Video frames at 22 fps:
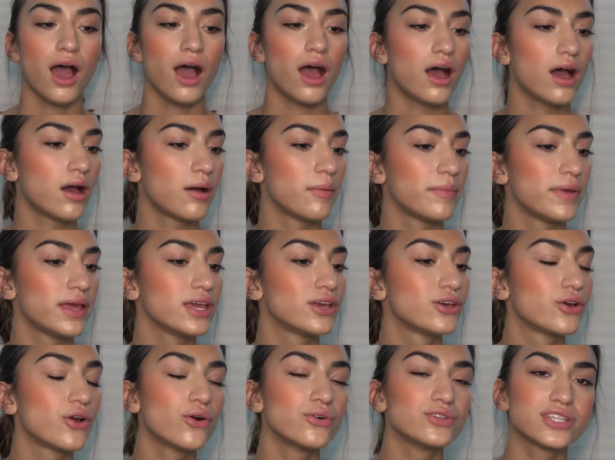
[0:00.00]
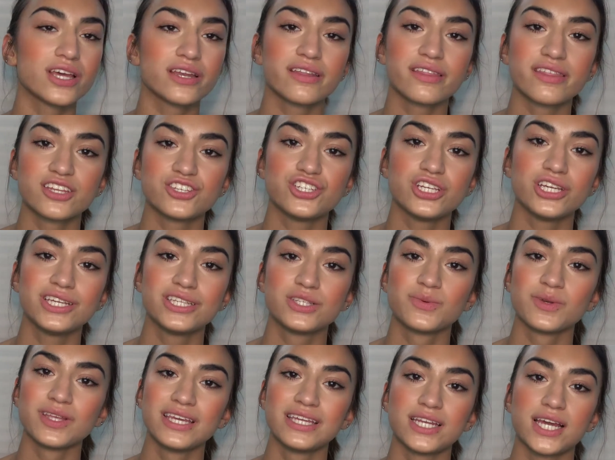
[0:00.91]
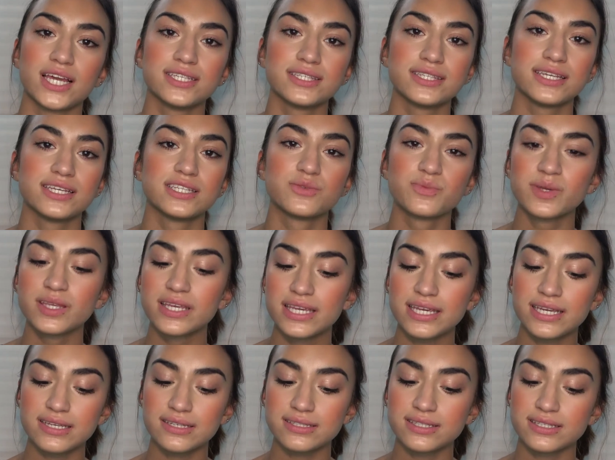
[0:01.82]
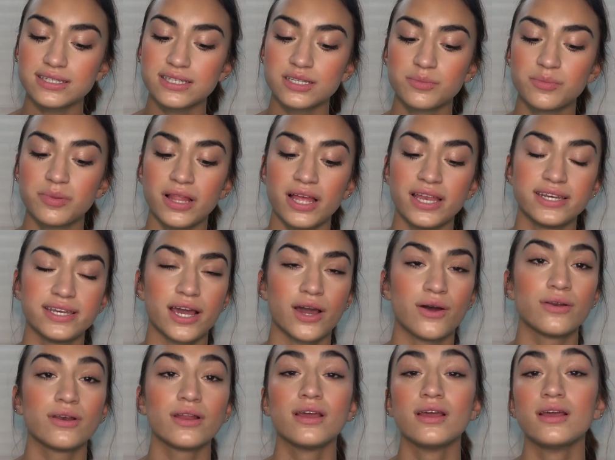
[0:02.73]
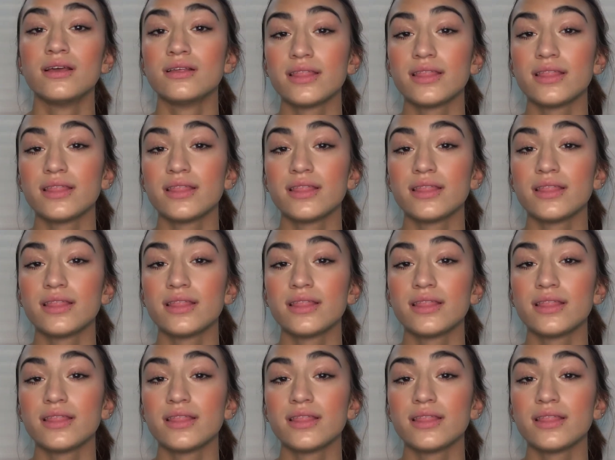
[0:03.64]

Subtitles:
It goes onto the cheeks really nicely. It's really easy to blend out.